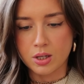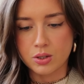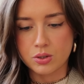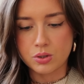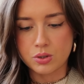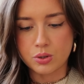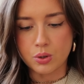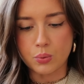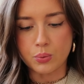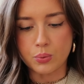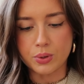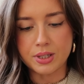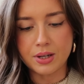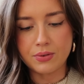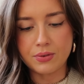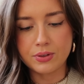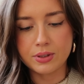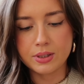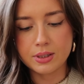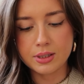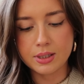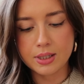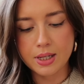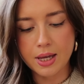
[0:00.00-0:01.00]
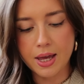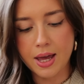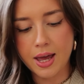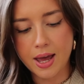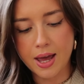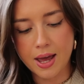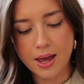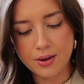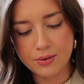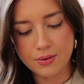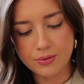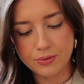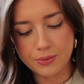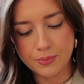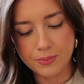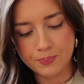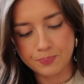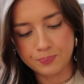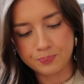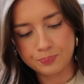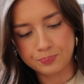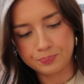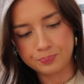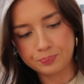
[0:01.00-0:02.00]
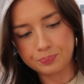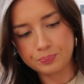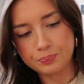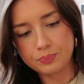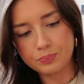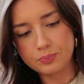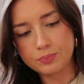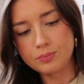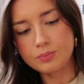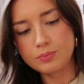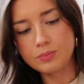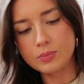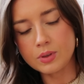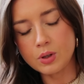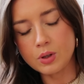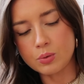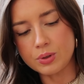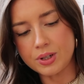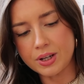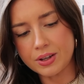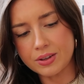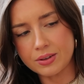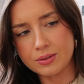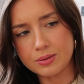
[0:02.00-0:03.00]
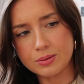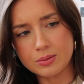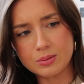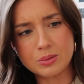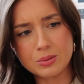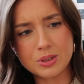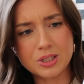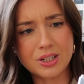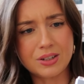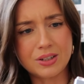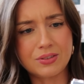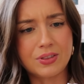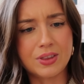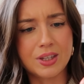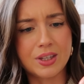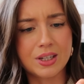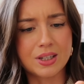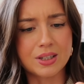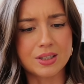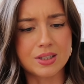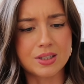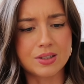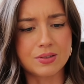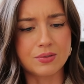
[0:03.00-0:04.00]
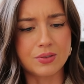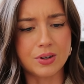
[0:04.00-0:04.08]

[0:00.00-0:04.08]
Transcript: So we definitely have, which I, which I think it's